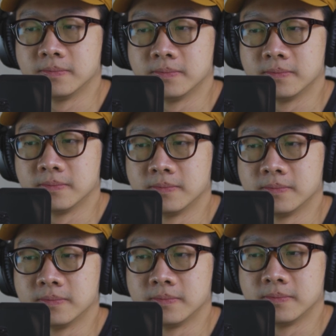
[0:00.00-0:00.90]

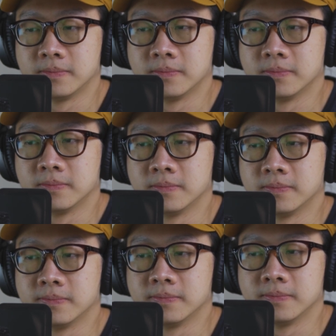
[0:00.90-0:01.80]

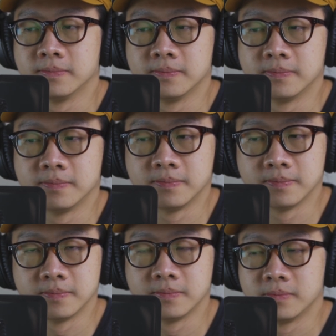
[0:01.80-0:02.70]

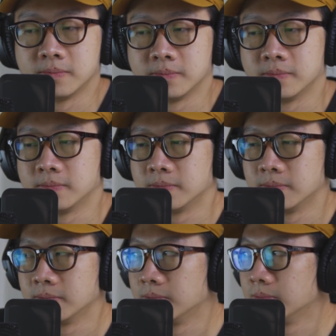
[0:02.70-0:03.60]

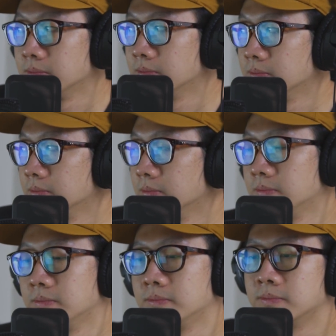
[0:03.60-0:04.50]

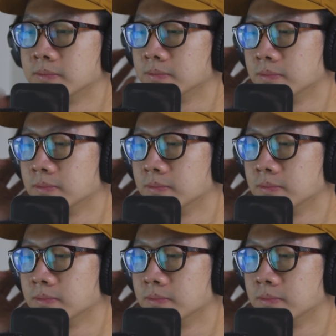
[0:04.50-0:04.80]
(not speaking)